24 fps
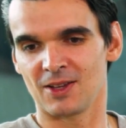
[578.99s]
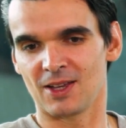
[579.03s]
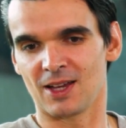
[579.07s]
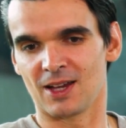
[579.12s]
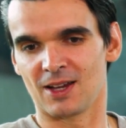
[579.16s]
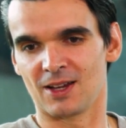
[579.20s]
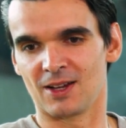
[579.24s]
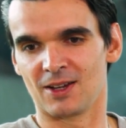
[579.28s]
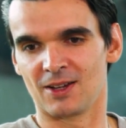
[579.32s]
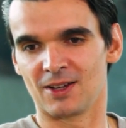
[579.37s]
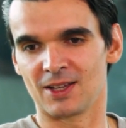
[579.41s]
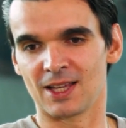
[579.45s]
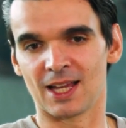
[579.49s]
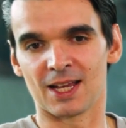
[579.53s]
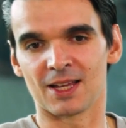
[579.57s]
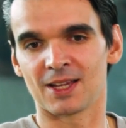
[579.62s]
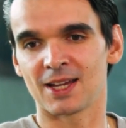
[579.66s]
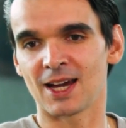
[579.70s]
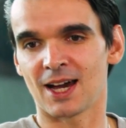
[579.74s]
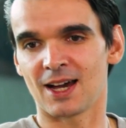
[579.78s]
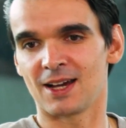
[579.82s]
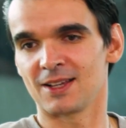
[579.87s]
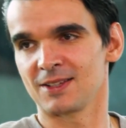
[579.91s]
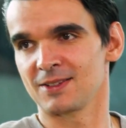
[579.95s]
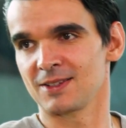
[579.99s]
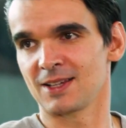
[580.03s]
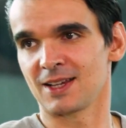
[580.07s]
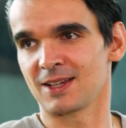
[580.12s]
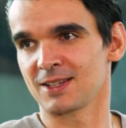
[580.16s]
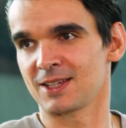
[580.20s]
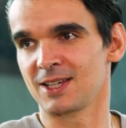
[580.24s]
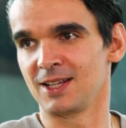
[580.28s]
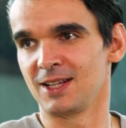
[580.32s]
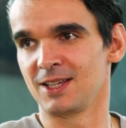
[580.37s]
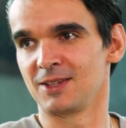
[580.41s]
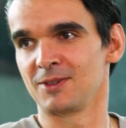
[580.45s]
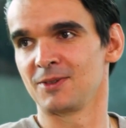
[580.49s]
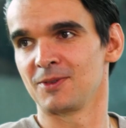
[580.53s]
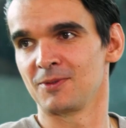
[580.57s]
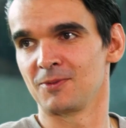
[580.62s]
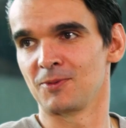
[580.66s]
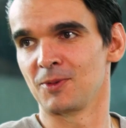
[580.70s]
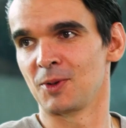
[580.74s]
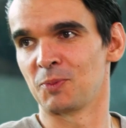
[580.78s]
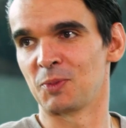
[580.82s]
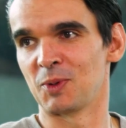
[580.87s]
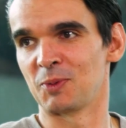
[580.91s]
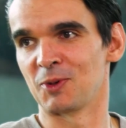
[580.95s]
cars are killing
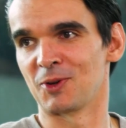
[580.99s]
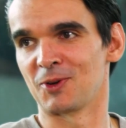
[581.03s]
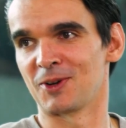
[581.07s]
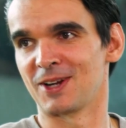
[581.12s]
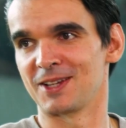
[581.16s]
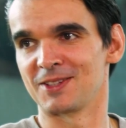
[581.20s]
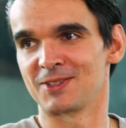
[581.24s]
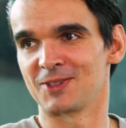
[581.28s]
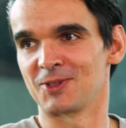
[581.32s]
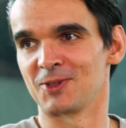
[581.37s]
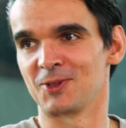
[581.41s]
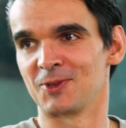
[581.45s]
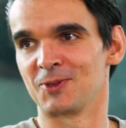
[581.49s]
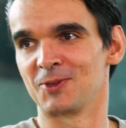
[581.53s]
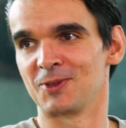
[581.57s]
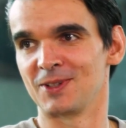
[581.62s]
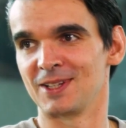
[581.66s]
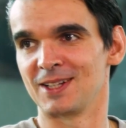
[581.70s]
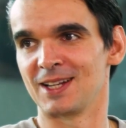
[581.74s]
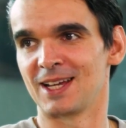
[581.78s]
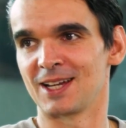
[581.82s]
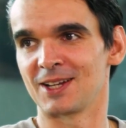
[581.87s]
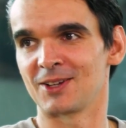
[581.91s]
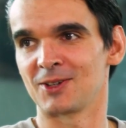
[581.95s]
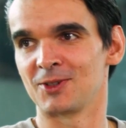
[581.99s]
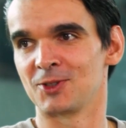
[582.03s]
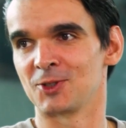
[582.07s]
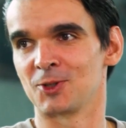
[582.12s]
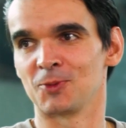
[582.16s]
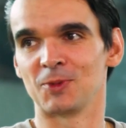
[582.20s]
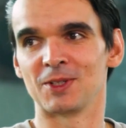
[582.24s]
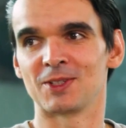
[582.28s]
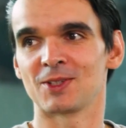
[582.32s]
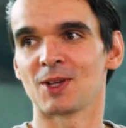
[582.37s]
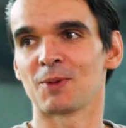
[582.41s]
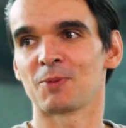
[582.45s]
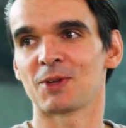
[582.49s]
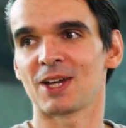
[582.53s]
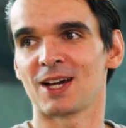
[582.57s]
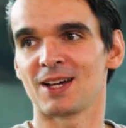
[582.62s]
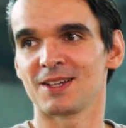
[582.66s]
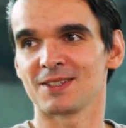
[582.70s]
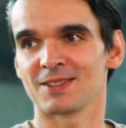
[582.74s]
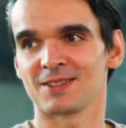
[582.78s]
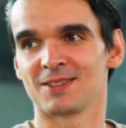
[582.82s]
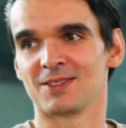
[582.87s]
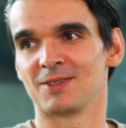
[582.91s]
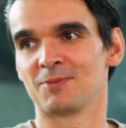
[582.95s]
people, right? So, like, should we stop
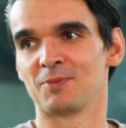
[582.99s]
cars?